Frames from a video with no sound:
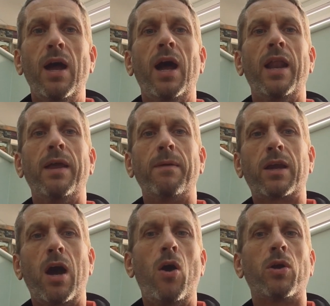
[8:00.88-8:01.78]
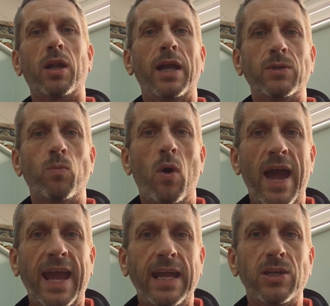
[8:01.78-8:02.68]
and it calculates what
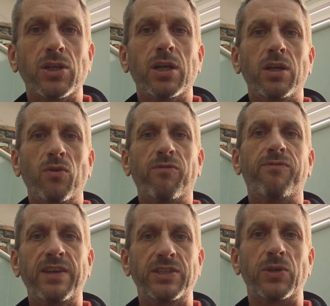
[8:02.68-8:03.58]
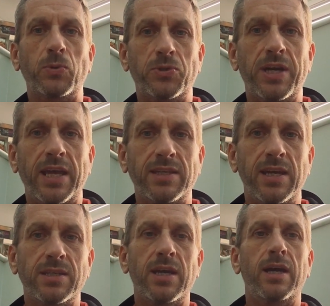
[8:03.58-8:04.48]
age your physical state
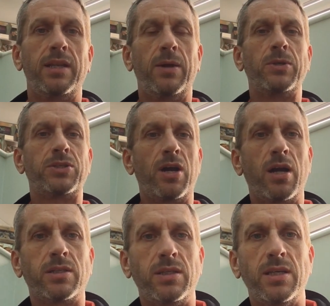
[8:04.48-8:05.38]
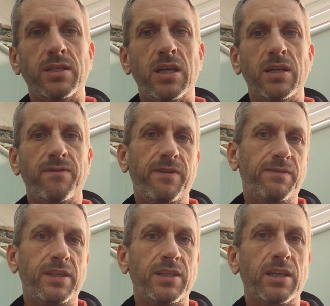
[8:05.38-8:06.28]
is. Now I started this at
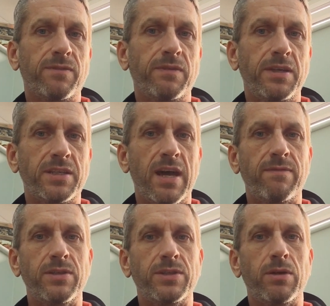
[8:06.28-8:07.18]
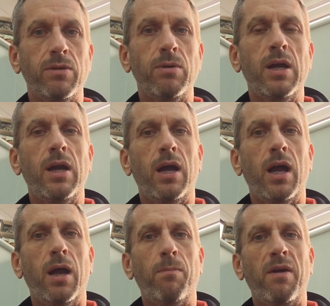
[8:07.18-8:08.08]
56, 57, so
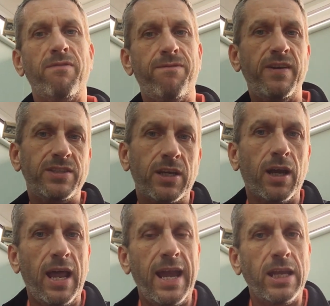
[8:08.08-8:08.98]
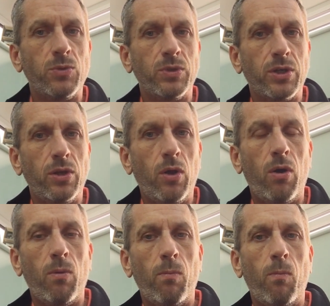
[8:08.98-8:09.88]
my physical age was a lot
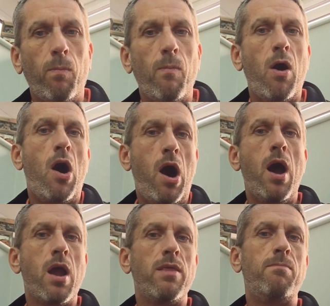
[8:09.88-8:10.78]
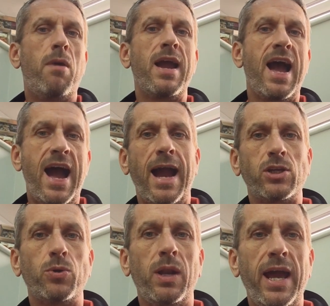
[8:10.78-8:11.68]
higher than my
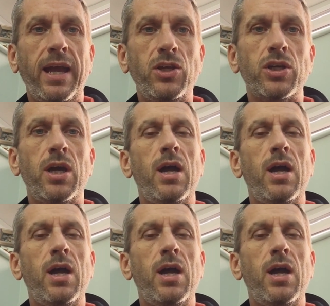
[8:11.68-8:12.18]
actual age.